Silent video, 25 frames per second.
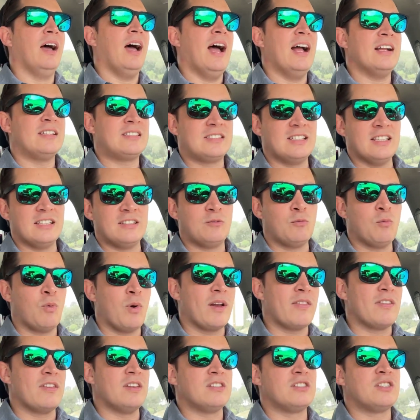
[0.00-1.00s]
It's
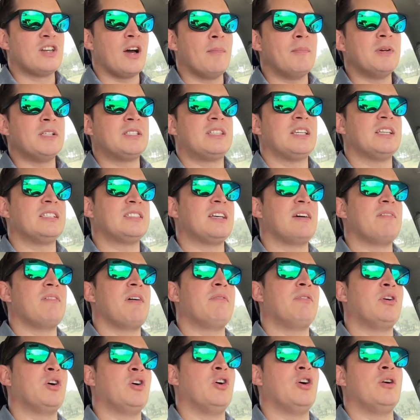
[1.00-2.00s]
one of the dumbest things I've
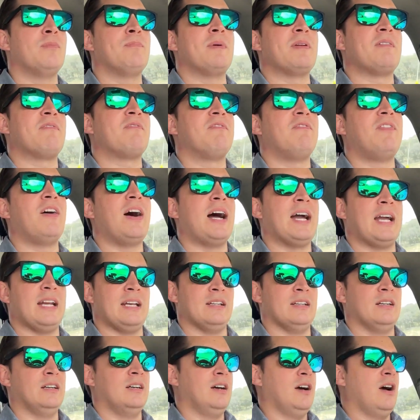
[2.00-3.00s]
ever heard, but fine.
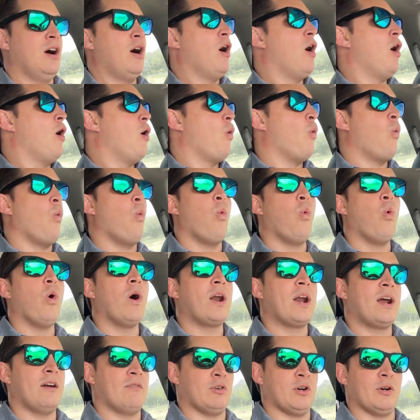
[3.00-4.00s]

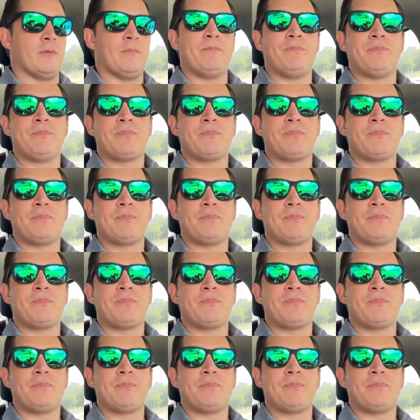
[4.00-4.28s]
Whatever.